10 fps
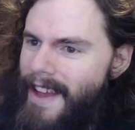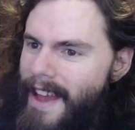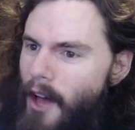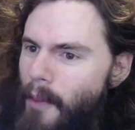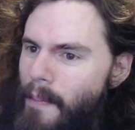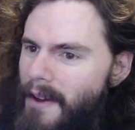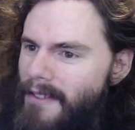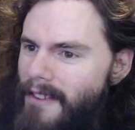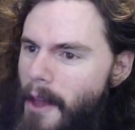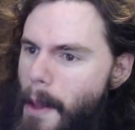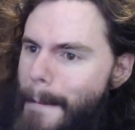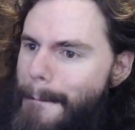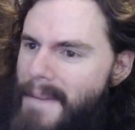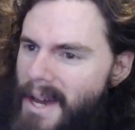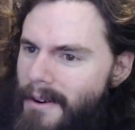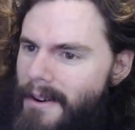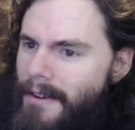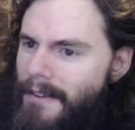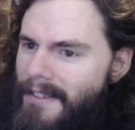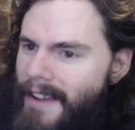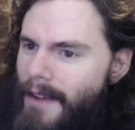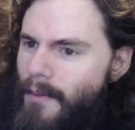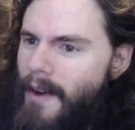Help us better understand